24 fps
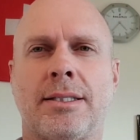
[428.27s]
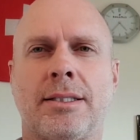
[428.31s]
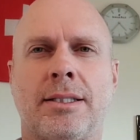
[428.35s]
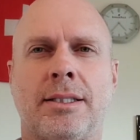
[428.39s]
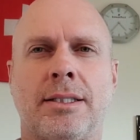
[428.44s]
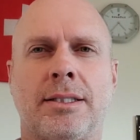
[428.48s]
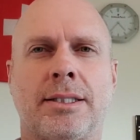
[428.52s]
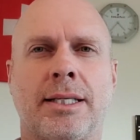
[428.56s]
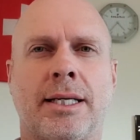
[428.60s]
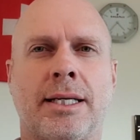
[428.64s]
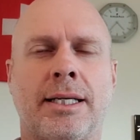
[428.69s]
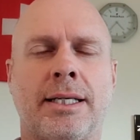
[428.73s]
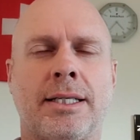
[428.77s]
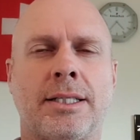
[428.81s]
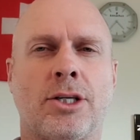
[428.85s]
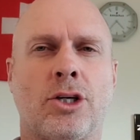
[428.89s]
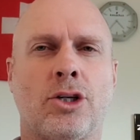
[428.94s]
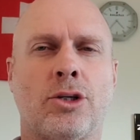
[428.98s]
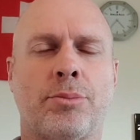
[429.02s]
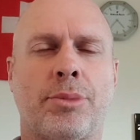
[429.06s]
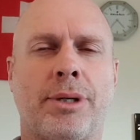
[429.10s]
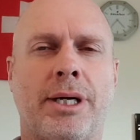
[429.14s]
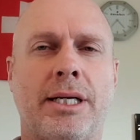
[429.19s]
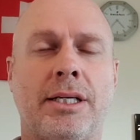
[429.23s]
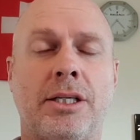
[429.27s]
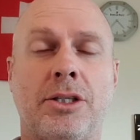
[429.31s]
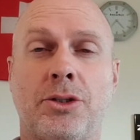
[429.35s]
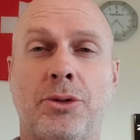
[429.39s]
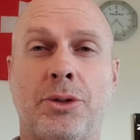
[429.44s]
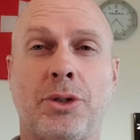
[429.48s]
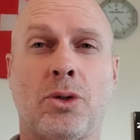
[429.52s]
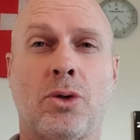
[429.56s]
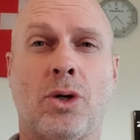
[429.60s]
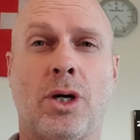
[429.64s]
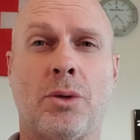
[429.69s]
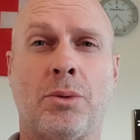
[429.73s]
and he started his own brand and
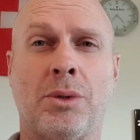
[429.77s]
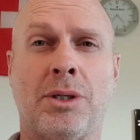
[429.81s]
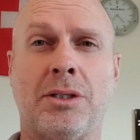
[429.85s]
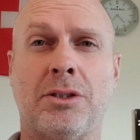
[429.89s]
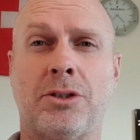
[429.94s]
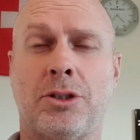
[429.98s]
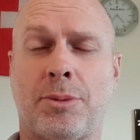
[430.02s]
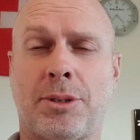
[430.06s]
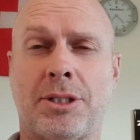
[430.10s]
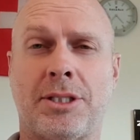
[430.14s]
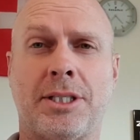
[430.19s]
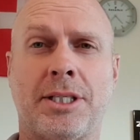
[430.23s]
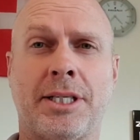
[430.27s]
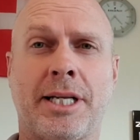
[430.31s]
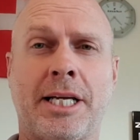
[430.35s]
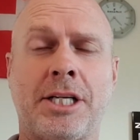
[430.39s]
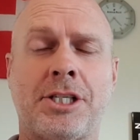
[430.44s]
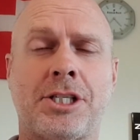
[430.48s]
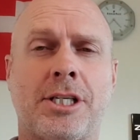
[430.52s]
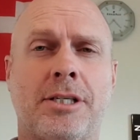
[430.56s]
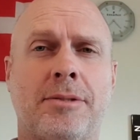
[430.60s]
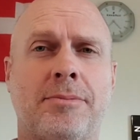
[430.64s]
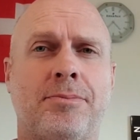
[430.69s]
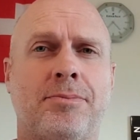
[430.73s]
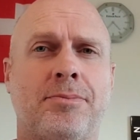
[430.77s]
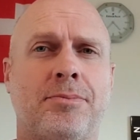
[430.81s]
doing quite well, especially in Asia.